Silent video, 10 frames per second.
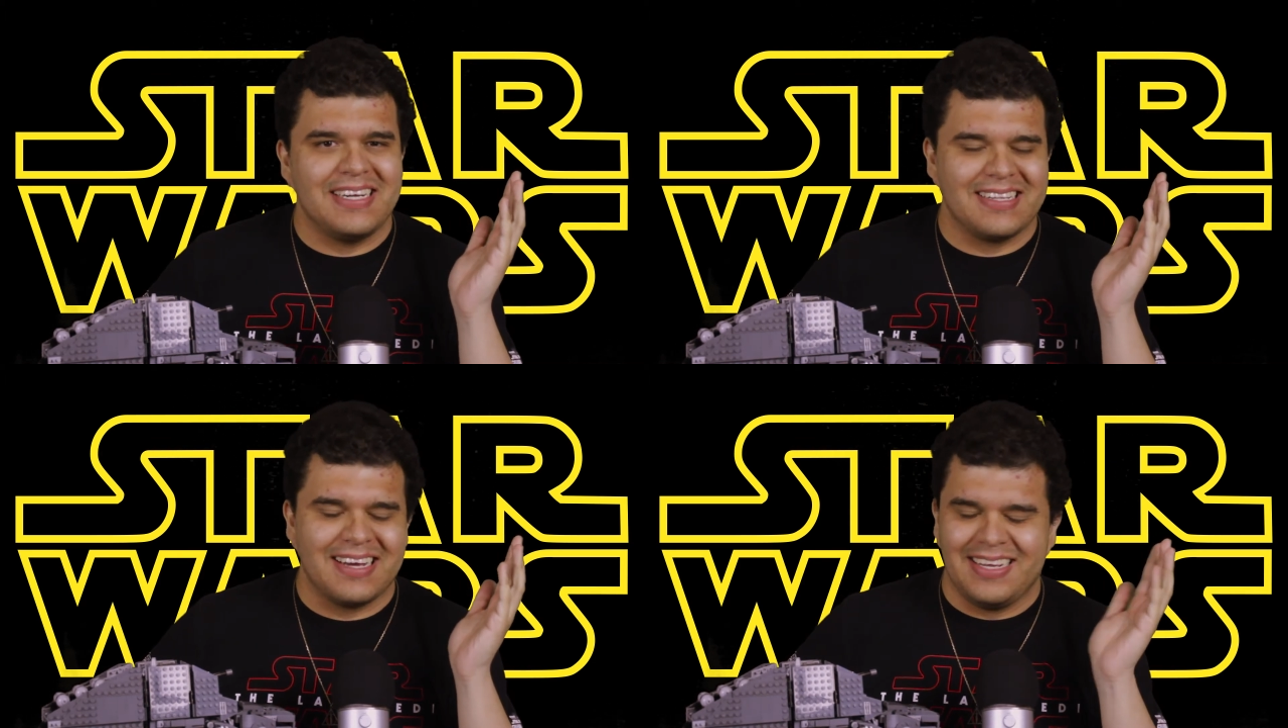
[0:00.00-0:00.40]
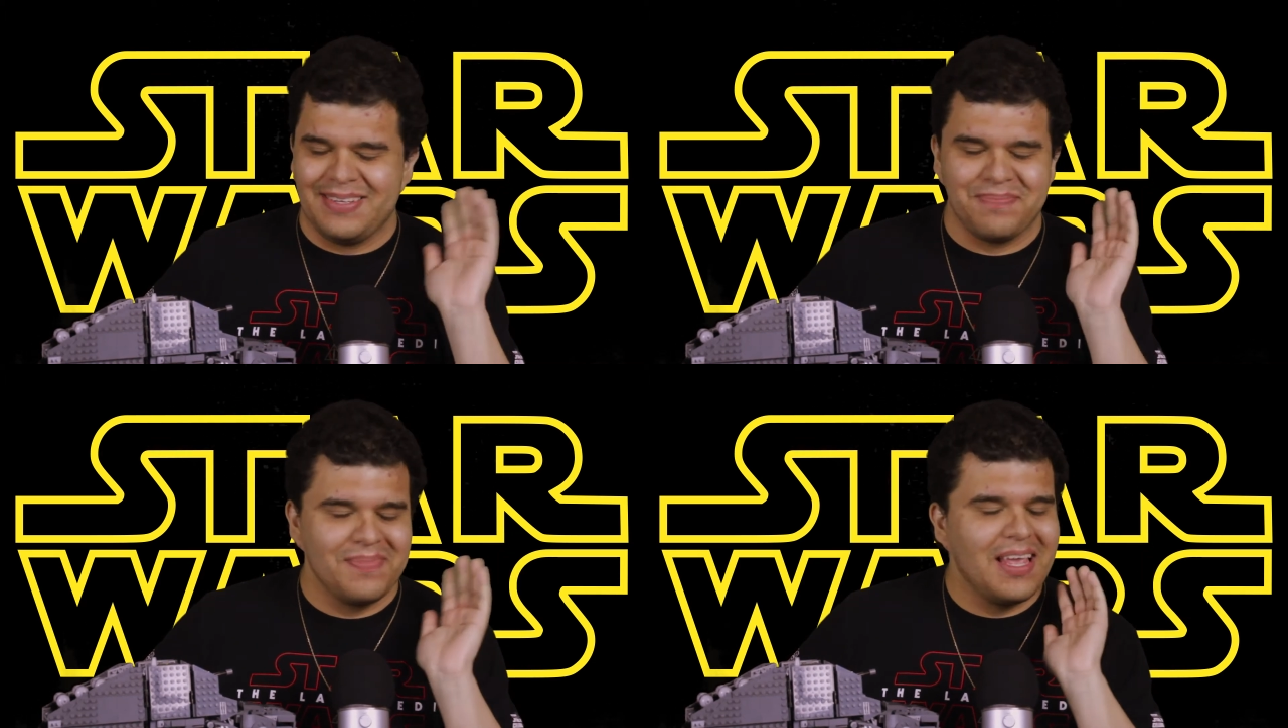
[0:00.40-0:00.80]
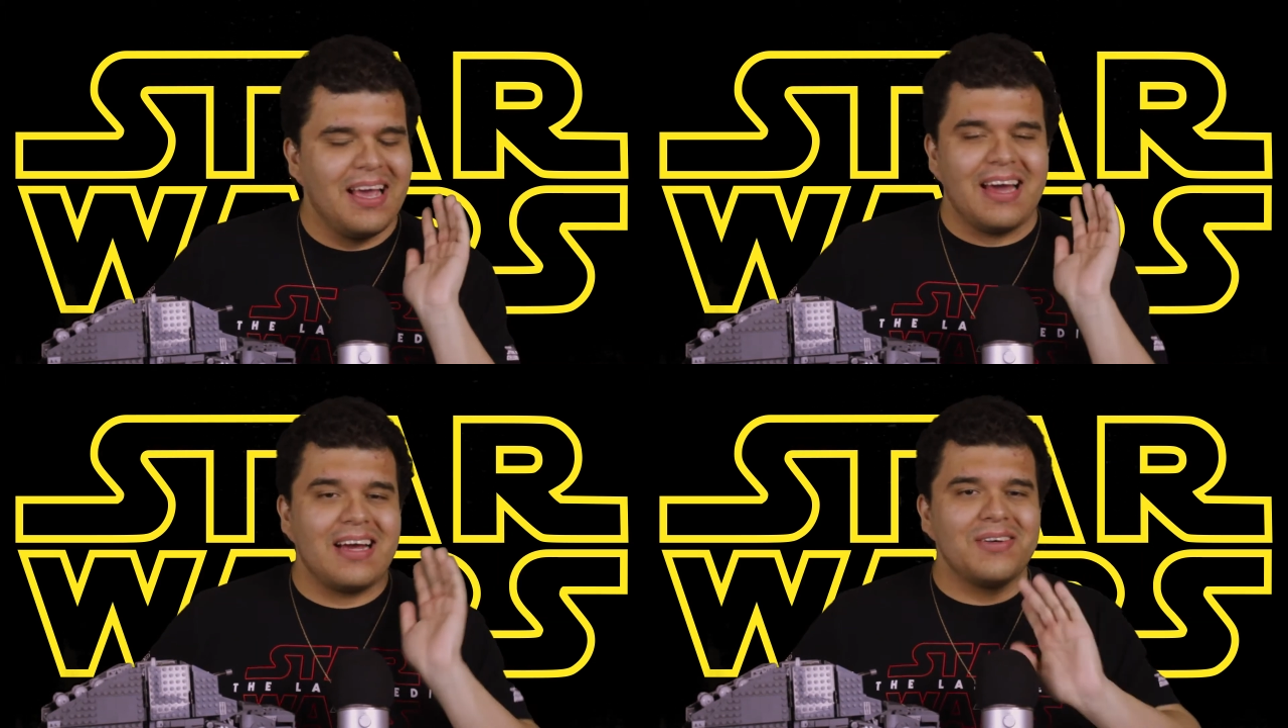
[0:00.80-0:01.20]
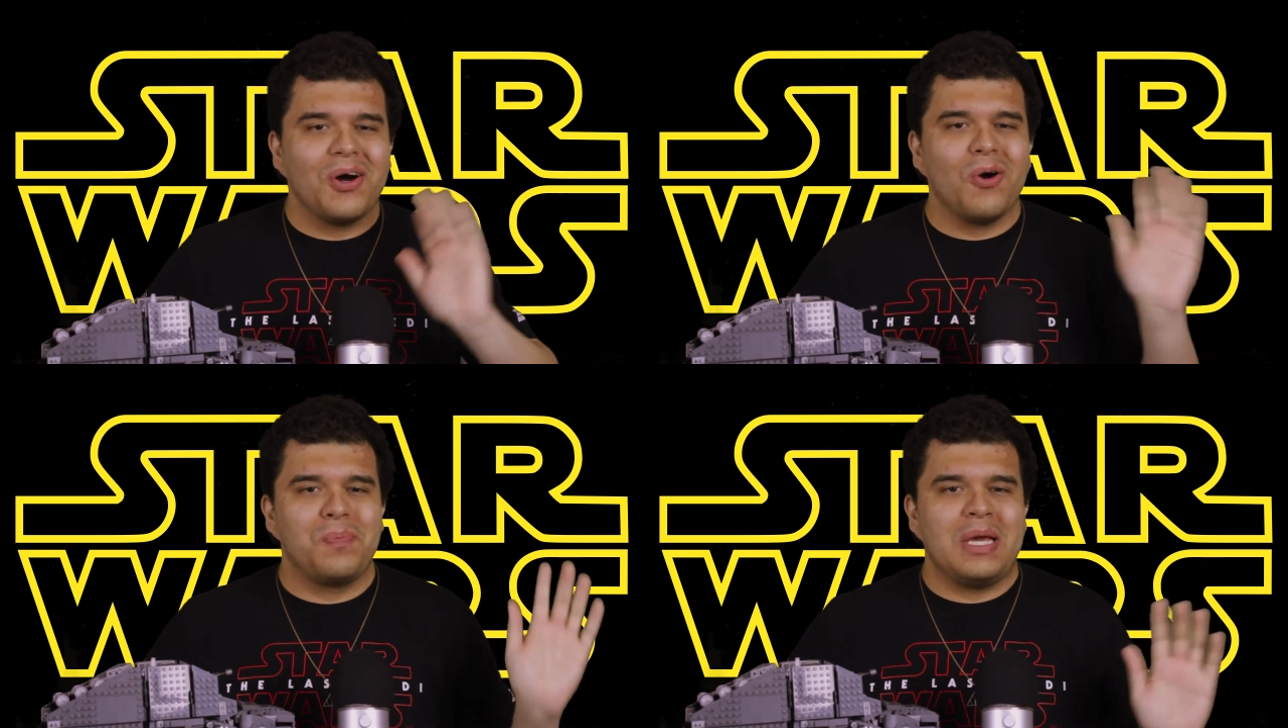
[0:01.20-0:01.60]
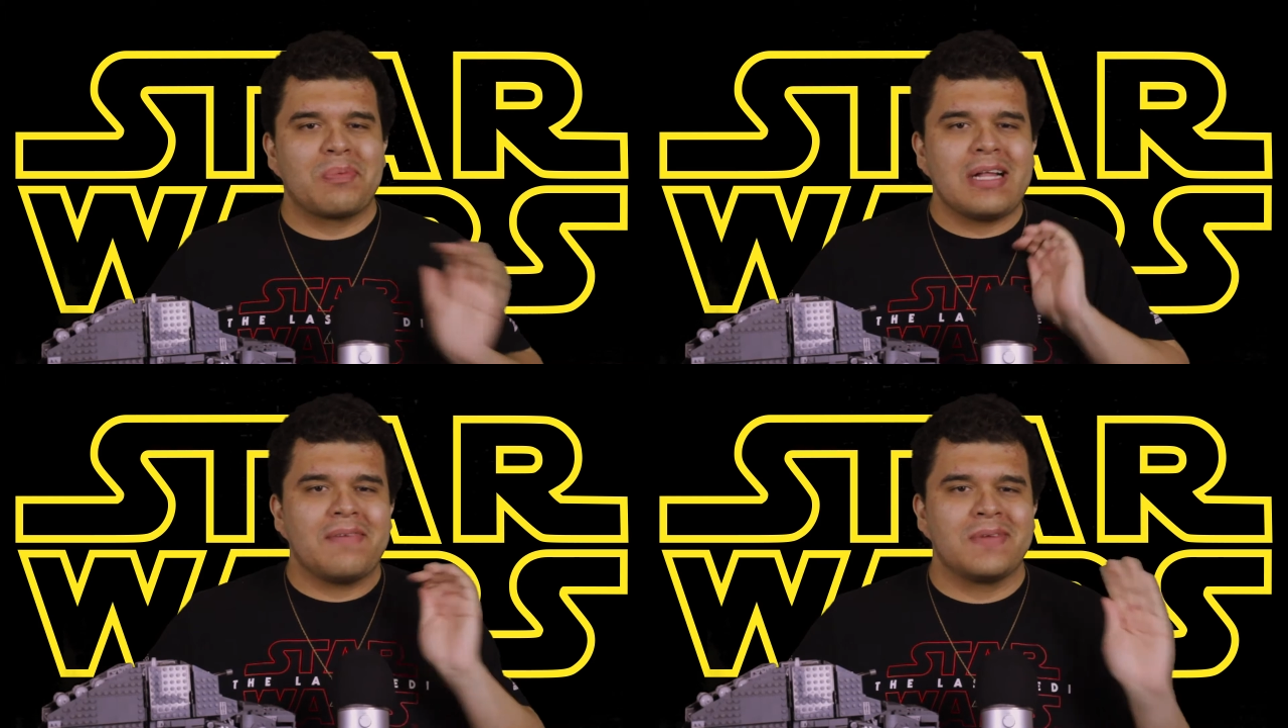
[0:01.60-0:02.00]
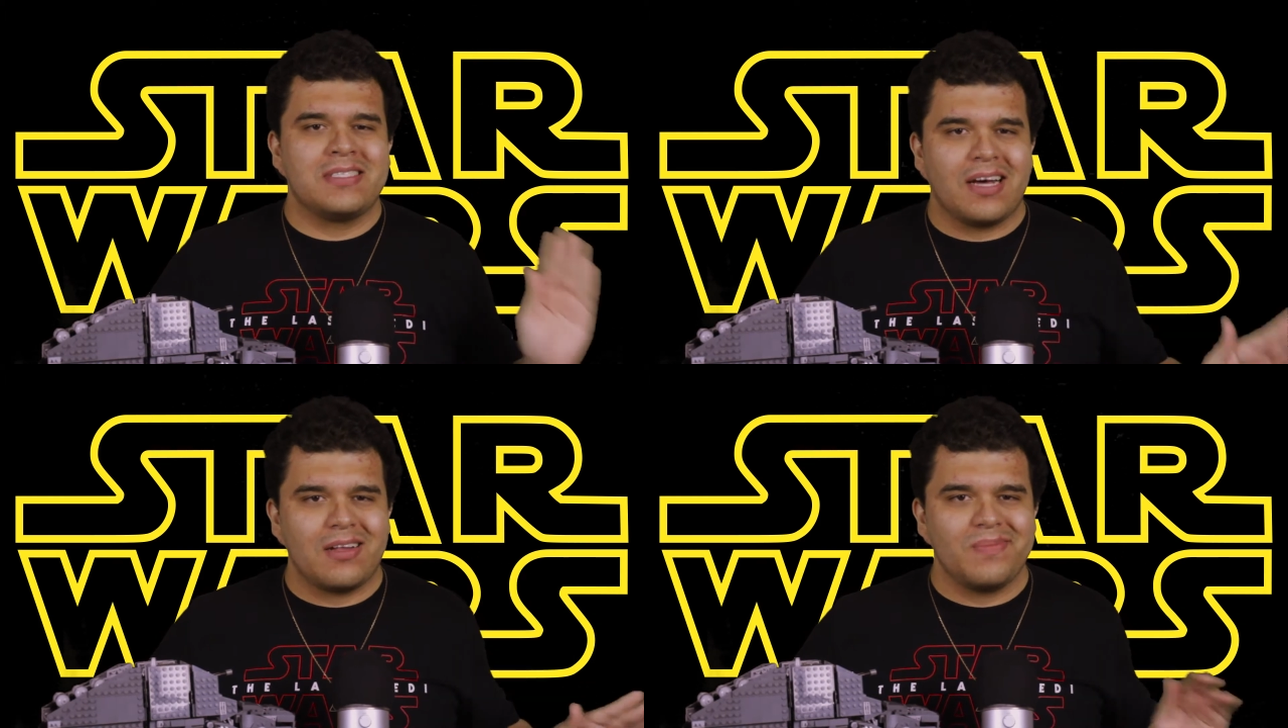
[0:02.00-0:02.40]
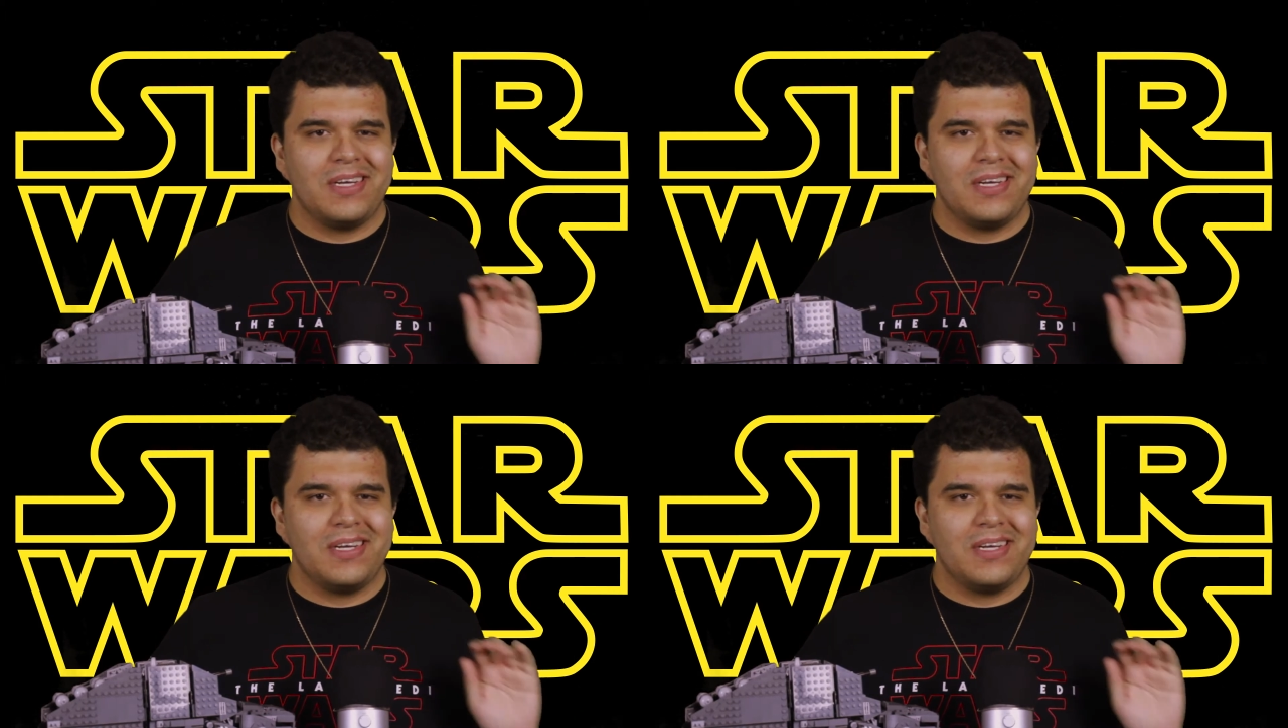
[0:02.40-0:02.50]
Like, and I know people have been telling me